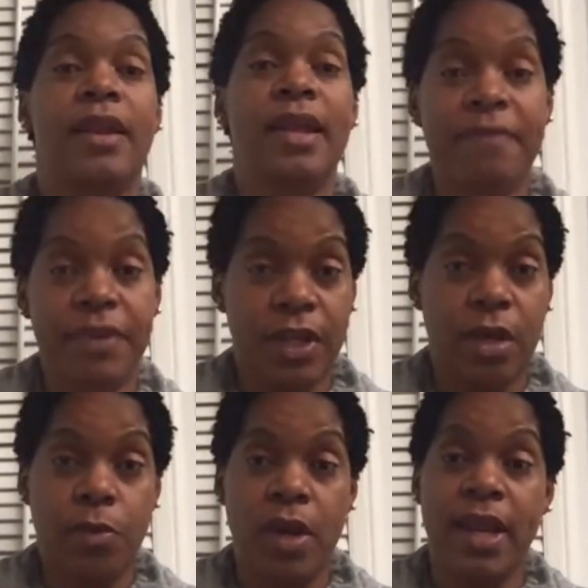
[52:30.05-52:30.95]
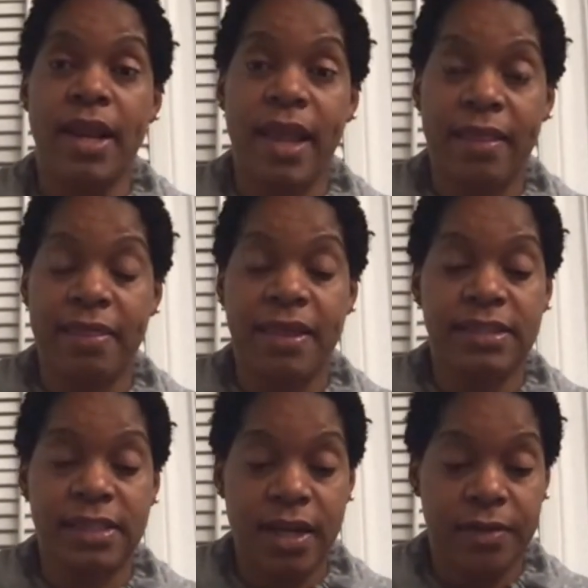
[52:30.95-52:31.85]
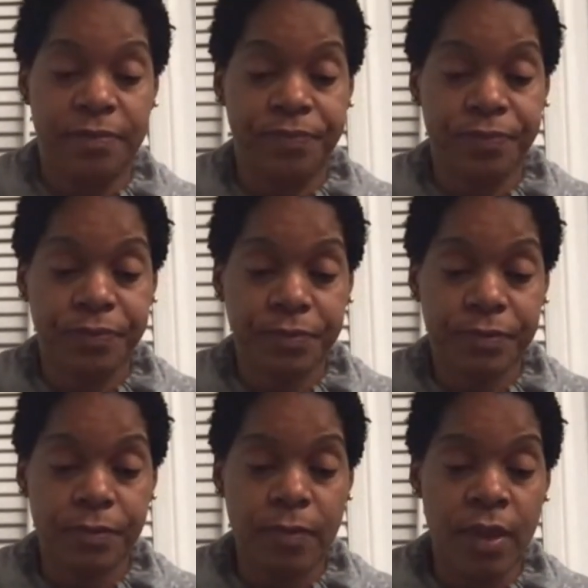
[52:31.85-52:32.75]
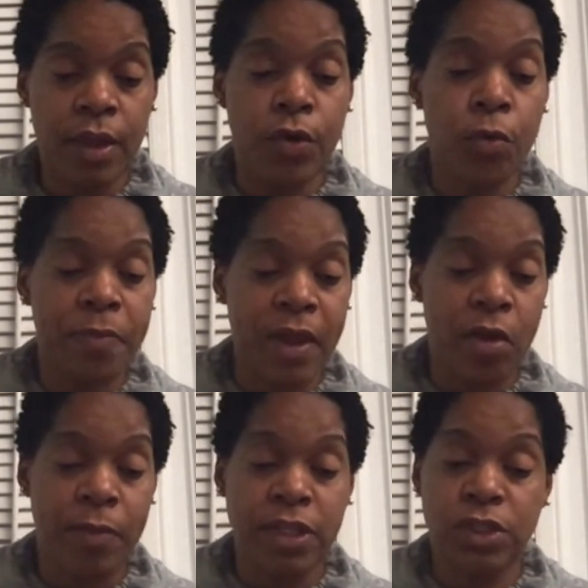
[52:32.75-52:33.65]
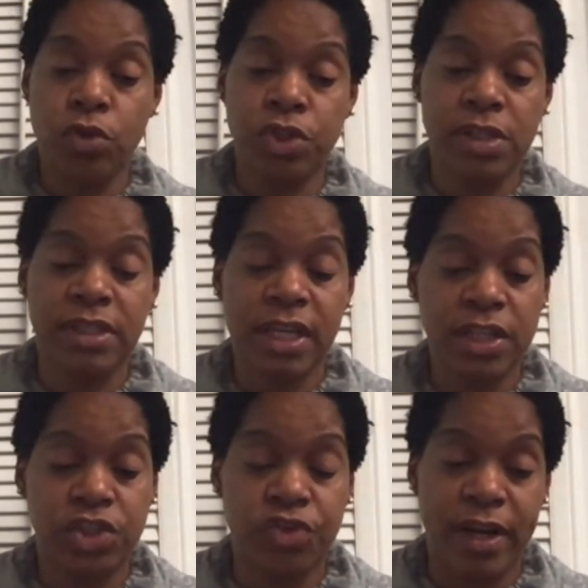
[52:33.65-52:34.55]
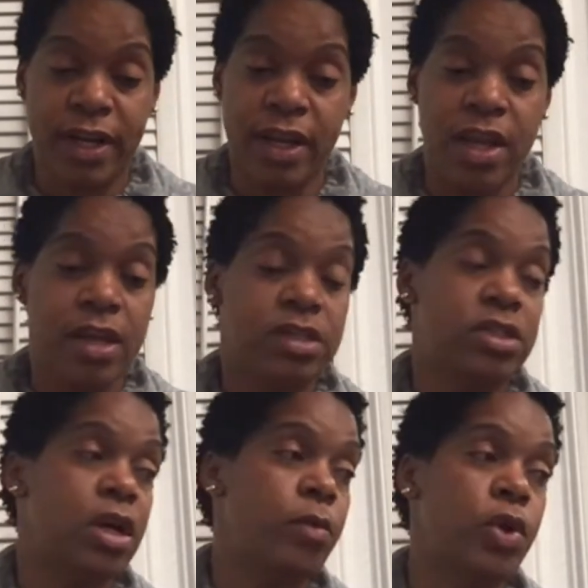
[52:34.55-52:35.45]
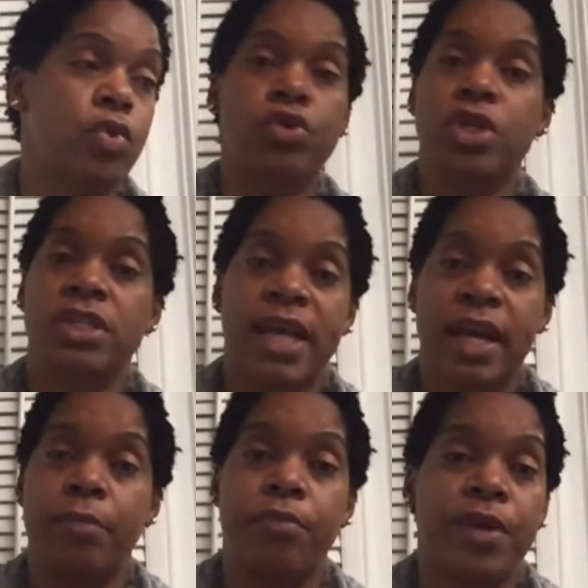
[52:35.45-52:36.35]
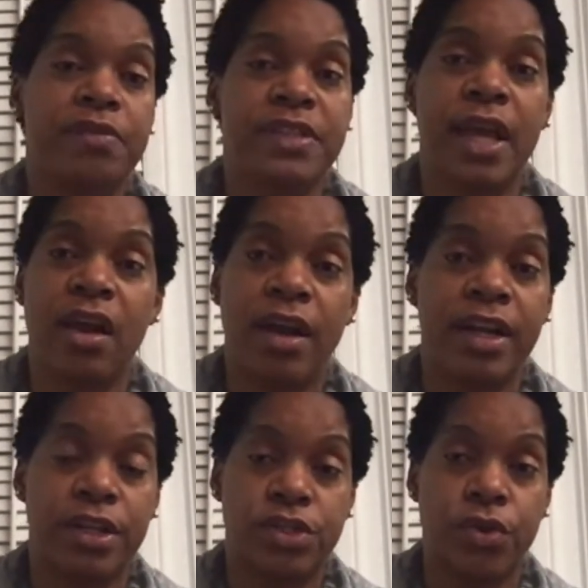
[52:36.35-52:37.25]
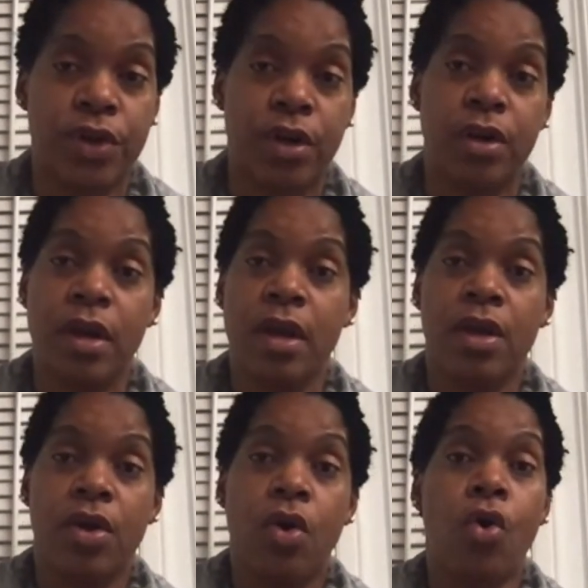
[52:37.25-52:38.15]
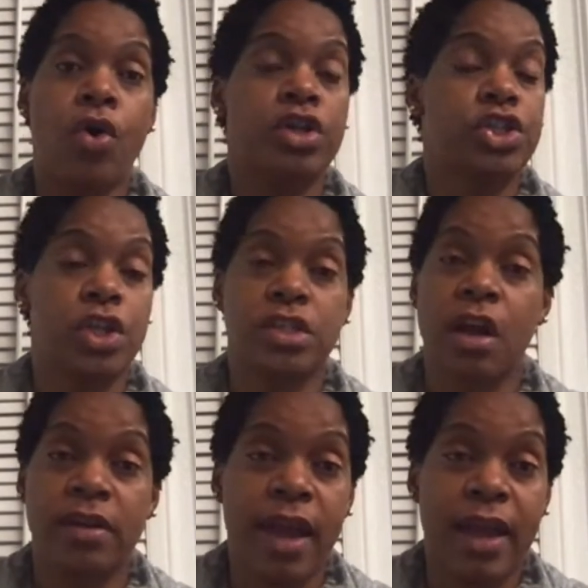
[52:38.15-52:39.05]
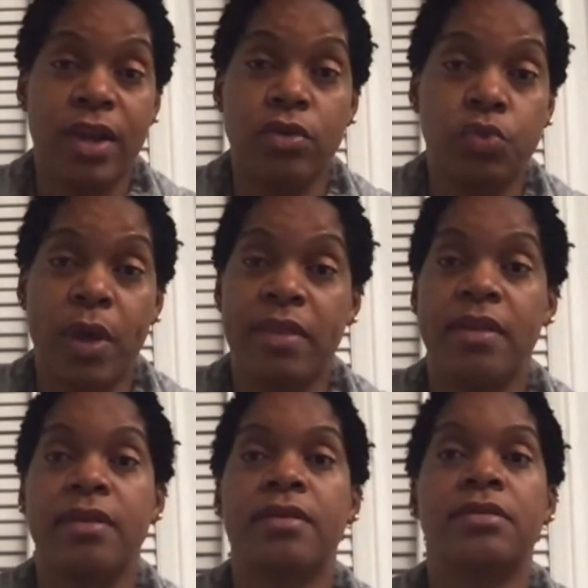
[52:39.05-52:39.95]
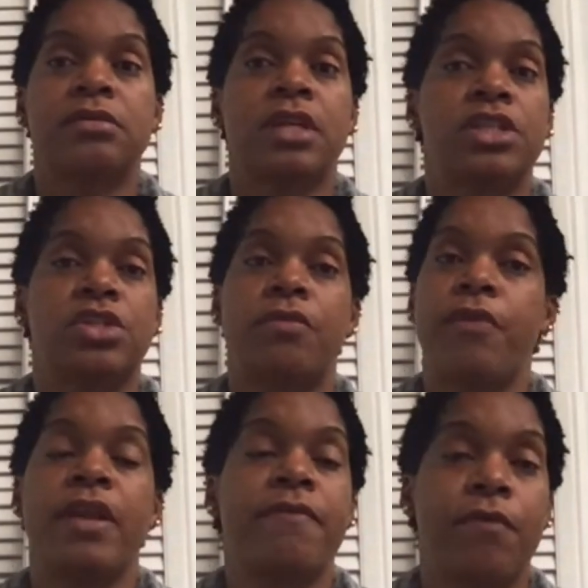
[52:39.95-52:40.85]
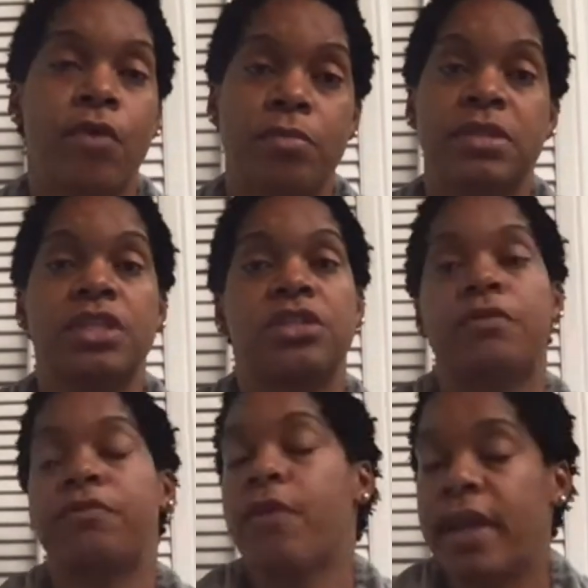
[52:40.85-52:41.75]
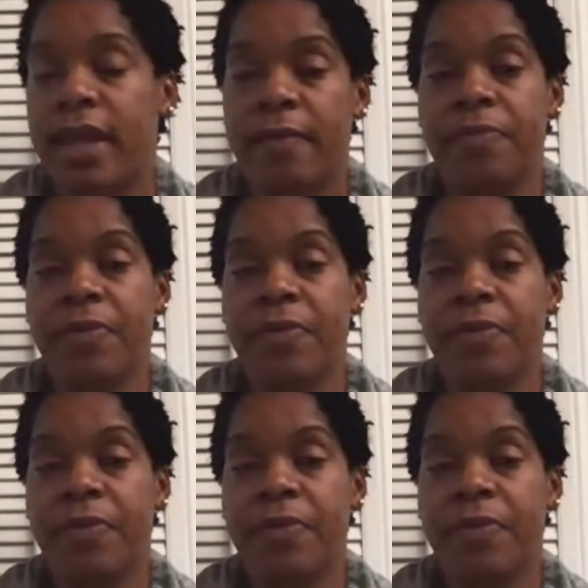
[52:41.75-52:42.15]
live in the community and get things done. Group therapy, social skills training, someone who just had a brief psychotic disorder or just got diagnosed with schizophrenic form, schizophrenia.